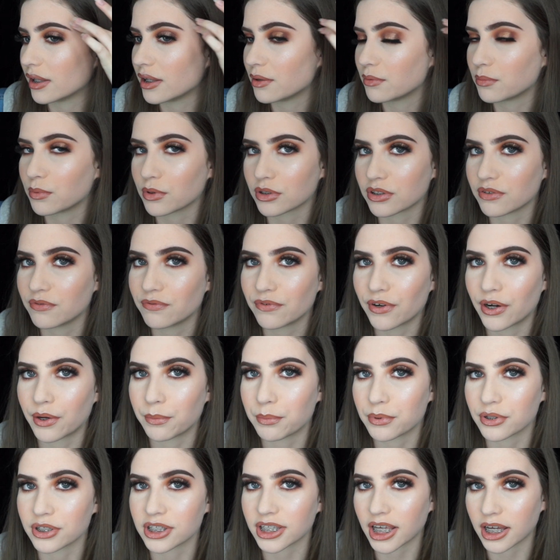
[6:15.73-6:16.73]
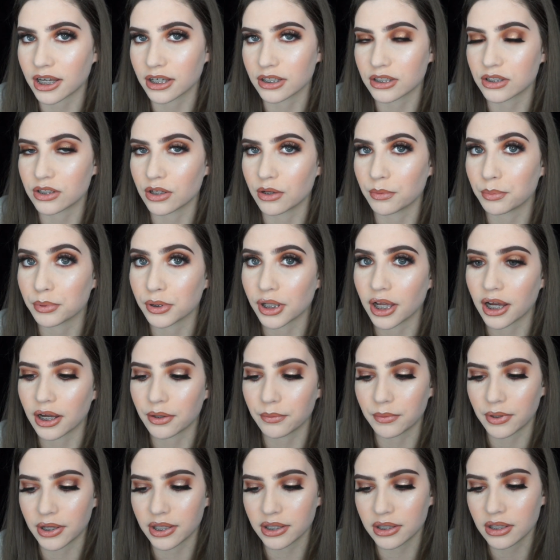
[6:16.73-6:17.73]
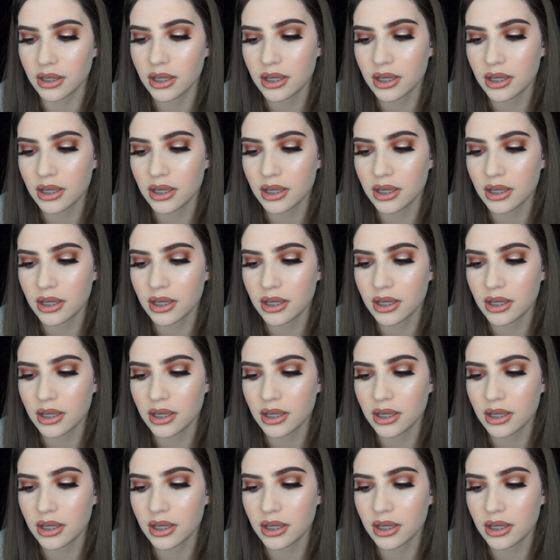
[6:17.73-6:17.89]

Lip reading: it wasn't very precise to apply with,